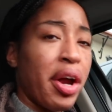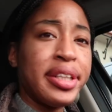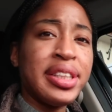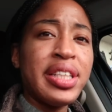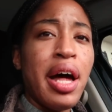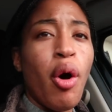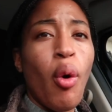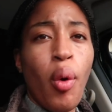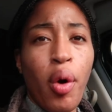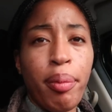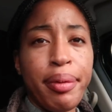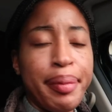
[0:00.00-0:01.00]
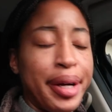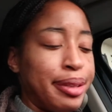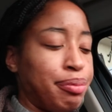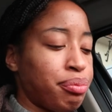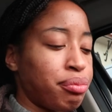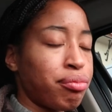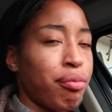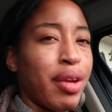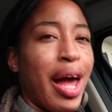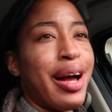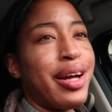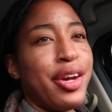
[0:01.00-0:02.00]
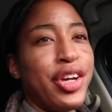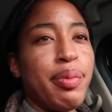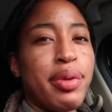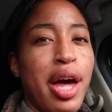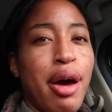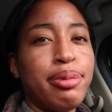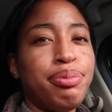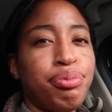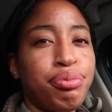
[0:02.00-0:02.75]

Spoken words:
It's not horrible, but I could have did without.